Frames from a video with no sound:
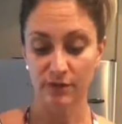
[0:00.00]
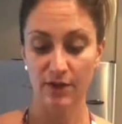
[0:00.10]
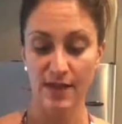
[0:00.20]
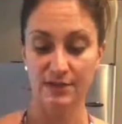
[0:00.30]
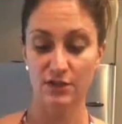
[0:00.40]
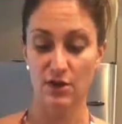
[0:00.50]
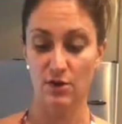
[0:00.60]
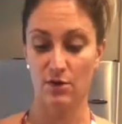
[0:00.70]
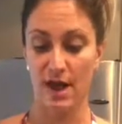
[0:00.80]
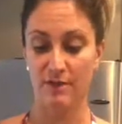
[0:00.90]
Okay,
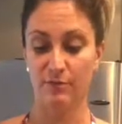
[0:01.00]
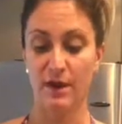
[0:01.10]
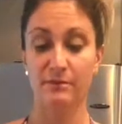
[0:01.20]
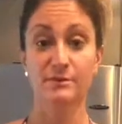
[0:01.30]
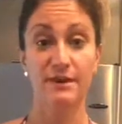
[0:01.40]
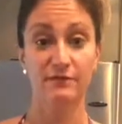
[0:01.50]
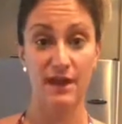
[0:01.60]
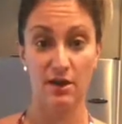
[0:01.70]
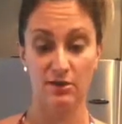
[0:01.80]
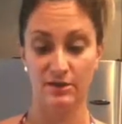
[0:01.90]
so I've prepped my
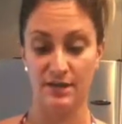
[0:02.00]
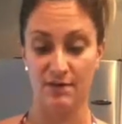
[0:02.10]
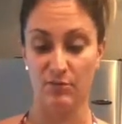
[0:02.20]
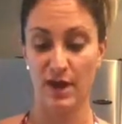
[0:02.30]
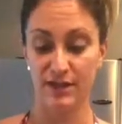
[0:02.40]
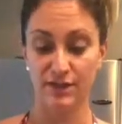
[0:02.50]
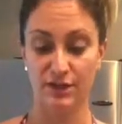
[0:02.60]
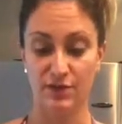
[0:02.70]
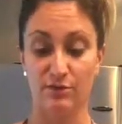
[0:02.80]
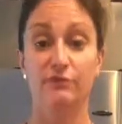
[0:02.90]
flowers and I'm ready to
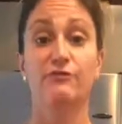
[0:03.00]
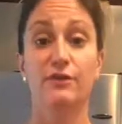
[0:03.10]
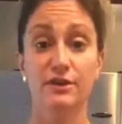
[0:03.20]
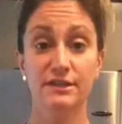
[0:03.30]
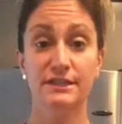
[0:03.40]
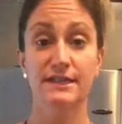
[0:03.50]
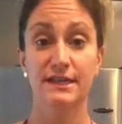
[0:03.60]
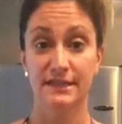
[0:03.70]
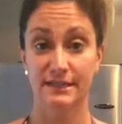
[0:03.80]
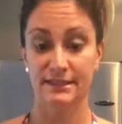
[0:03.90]
go. The first
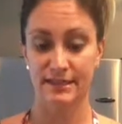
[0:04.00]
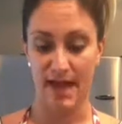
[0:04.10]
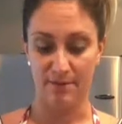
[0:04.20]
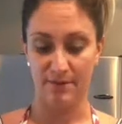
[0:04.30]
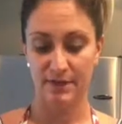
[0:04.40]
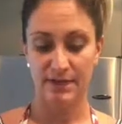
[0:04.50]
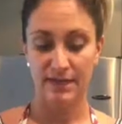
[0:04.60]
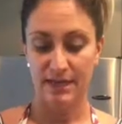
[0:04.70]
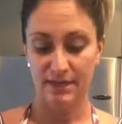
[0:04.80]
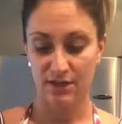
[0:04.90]
step
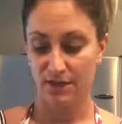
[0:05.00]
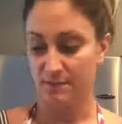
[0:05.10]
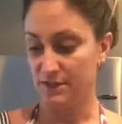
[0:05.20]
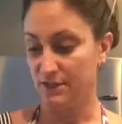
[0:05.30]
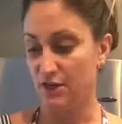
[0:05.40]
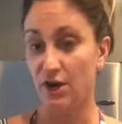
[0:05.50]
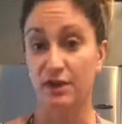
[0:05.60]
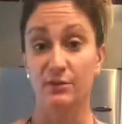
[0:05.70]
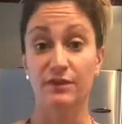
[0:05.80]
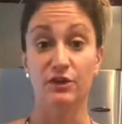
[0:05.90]
is going to be
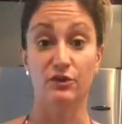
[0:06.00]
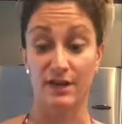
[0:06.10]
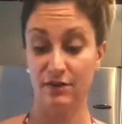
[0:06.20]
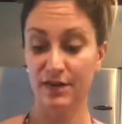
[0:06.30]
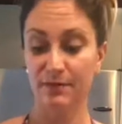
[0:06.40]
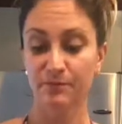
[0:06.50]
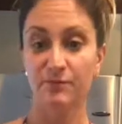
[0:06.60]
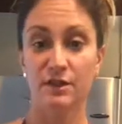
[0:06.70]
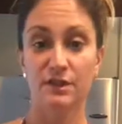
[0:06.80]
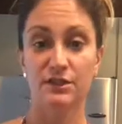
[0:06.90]
starting with the greenery.
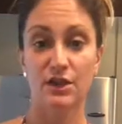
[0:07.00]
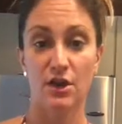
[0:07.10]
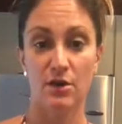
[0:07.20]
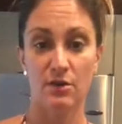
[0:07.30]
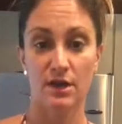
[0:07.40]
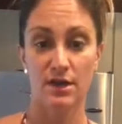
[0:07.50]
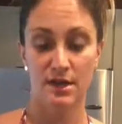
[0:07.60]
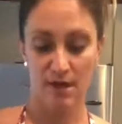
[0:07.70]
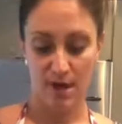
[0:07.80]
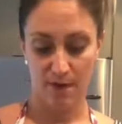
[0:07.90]
So
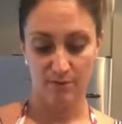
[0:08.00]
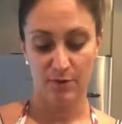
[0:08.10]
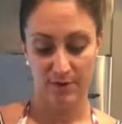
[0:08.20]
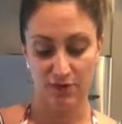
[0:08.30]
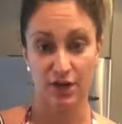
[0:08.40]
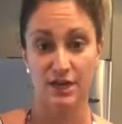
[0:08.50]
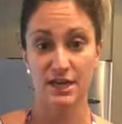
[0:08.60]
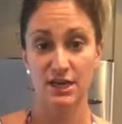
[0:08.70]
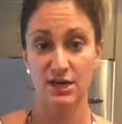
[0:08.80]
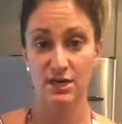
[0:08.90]
put my jar
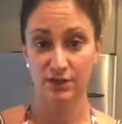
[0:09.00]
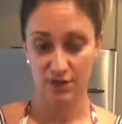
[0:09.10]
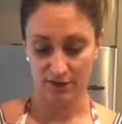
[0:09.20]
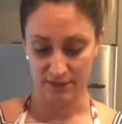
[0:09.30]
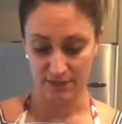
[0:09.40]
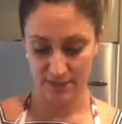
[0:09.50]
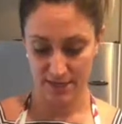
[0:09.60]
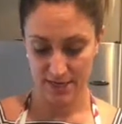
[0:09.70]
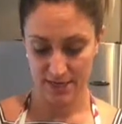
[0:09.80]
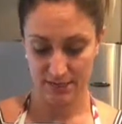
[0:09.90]
here so y'all can
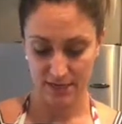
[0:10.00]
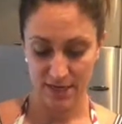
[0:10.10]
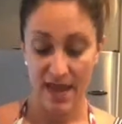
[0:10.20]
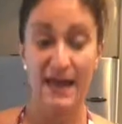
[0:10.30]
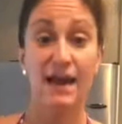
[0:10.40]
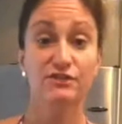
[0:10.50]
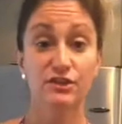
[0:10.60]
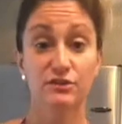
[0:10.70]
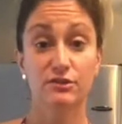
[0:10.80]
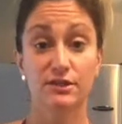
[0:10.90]
see it. And I've
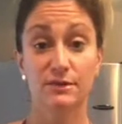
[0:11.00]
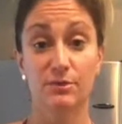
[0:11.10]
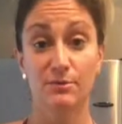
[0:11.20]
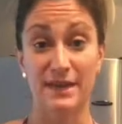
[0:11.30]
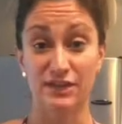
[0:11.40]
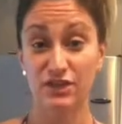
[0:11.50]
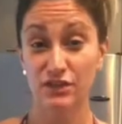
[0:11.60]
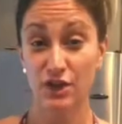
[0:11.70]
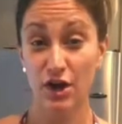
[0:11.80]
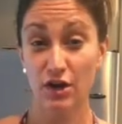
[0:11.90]
just used a simple
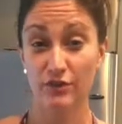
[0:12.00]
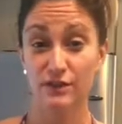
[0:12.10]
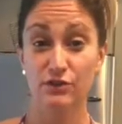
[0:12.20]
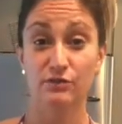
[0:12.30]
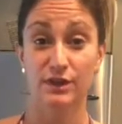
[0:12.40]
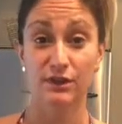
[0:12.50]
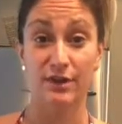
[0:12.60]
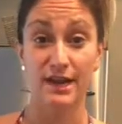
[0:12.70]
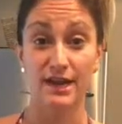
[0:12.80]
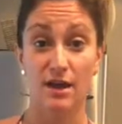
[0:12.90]
mason jar. These are really
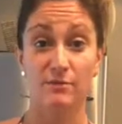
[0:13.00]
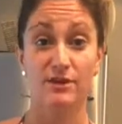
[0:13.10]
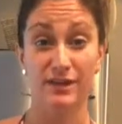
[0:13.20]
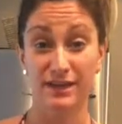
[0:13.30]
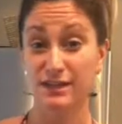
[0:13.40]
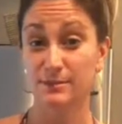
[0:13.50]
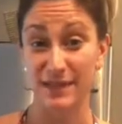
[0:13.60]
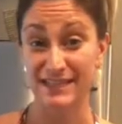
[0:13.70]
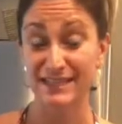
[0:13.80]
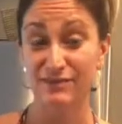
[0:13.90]
great. They're
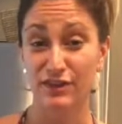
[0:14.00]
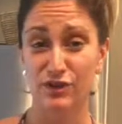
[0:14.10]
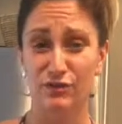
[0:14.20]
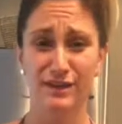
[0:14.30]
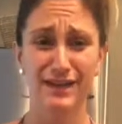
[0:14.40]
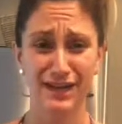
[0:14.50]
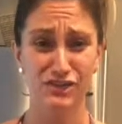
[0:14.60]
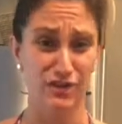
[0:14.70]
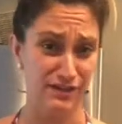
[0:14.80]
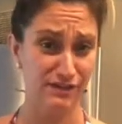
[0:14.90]
inexpensive and they're really kind of
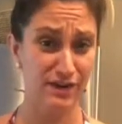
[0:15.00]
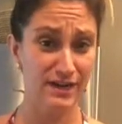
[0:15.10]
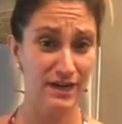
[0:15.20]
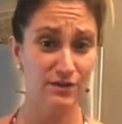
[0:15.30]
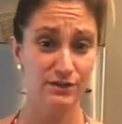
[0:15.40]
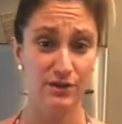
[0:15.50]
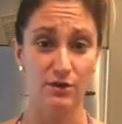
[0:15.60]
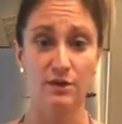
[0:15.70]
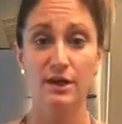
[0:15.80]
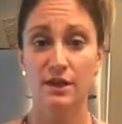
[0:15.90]
trendy right now.
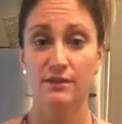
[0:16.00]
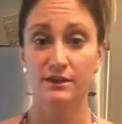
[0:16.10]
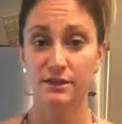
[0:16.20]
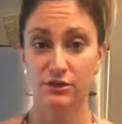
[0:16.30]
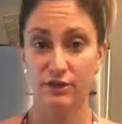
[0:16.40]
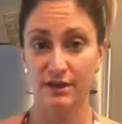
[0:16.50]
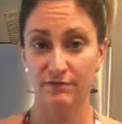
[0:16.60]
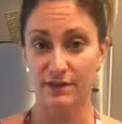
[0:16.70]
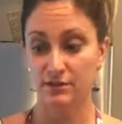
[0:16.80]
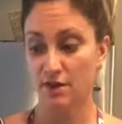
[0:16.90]
So this is a great
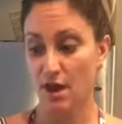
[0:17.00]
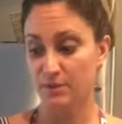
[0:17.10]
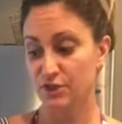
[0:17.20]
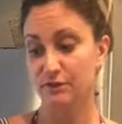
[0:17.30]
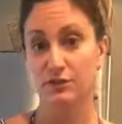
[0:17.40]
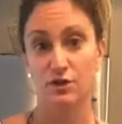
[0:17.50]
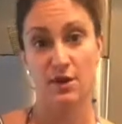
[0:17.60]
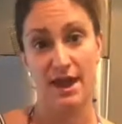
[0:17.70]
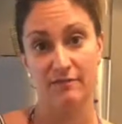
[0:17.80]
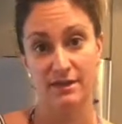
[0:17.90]
vessel option if you don't
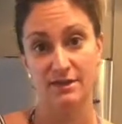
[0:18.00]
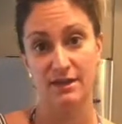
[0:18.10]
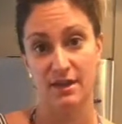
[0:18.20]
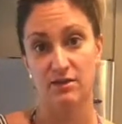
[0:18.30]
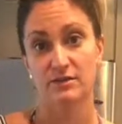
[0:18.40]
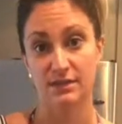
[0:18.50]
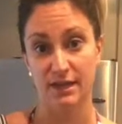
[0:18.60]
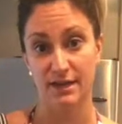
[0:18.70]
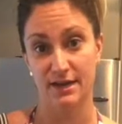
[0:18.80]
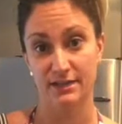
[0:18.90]
have anything else,
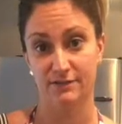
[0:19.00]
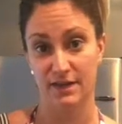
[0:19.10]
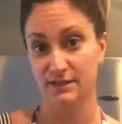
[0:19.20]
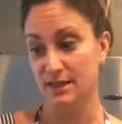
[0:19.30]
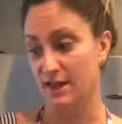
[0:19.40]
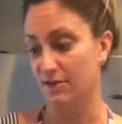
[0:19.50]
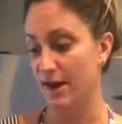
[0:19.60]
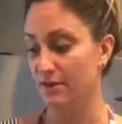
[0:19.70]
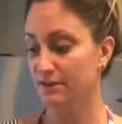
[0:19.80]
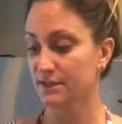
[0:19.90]
like a nice vase lying
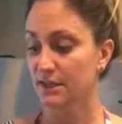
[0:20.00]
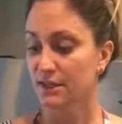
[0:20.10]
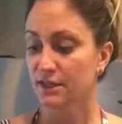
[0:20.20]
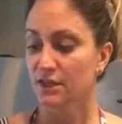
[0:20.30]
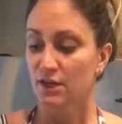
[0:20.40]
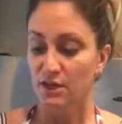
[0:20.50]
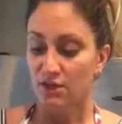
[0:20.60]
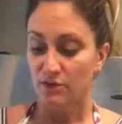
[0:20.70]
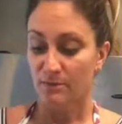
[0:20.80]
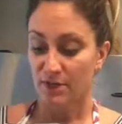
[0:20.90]
around.
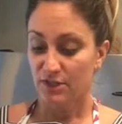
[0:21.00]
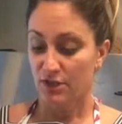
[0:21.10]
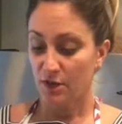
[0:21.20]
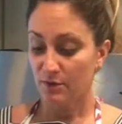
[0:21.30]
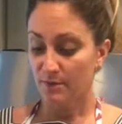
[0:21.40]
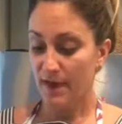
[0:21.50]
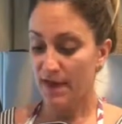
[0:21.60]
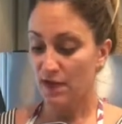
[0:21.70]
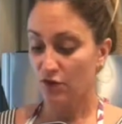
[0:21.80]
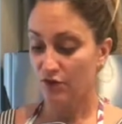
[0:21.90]
So I'm gonna start with
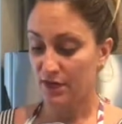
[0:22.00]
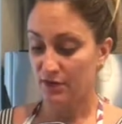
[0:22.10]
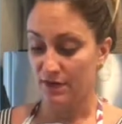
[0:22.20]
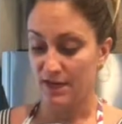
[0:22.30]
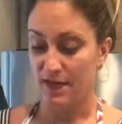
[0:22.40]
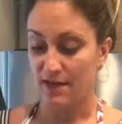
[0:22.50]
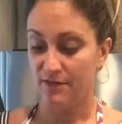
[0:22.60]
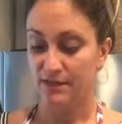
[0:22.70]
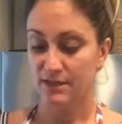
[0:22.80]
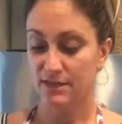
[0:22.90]
my greenery,
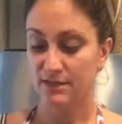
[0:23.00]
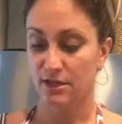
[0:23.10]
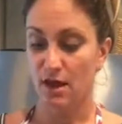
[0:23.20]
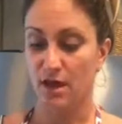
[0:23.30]
and this is